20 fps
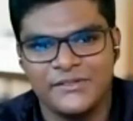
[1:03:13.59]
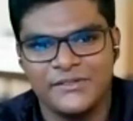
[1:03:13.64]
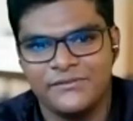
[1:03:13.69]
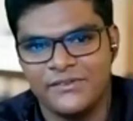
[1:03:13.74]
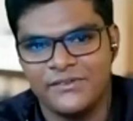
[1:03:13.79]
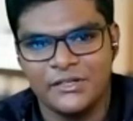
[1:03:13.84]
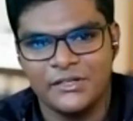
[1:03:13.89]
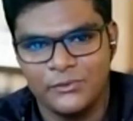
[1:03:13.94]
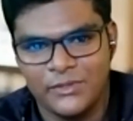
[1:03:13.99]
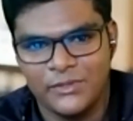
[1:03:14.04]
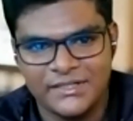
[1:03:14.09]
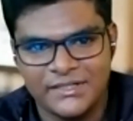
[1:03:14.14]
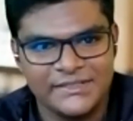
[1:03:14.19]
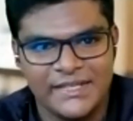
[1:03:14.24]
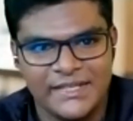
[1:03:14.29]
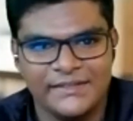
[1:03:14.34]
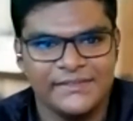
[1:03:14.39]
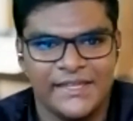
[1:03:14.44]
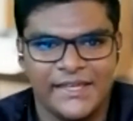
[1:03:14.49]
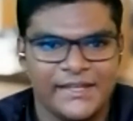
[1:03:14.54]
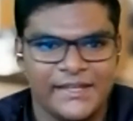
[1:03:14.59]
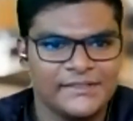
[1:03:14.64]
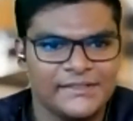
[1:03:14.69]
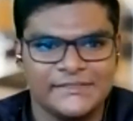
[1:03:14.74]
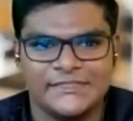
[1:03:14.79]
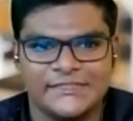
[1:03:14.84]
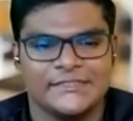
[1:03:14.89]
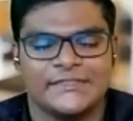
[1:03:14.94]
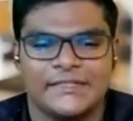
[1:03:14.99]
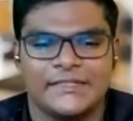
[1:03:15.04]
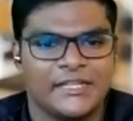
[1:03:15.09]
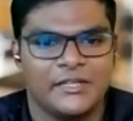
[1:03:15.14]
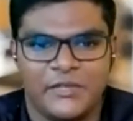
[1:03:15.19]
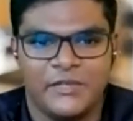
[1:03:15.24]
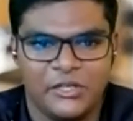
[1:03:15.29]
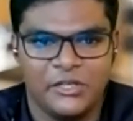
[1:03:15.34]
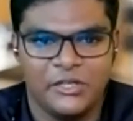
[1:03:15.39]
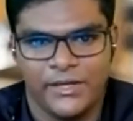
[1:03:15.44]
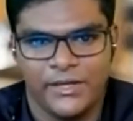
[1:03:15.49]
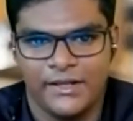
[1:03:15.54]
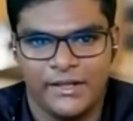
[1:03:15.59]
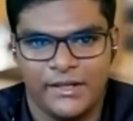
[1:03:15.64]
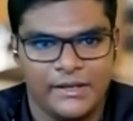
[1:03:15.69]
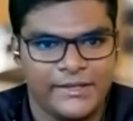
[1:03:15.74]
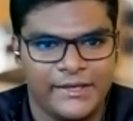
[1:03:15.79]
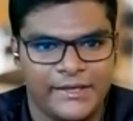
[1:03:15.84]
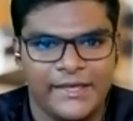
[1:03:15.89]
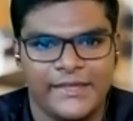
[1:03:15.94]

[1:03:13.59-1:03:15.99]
difficult to understand, then just let me know, and I'll,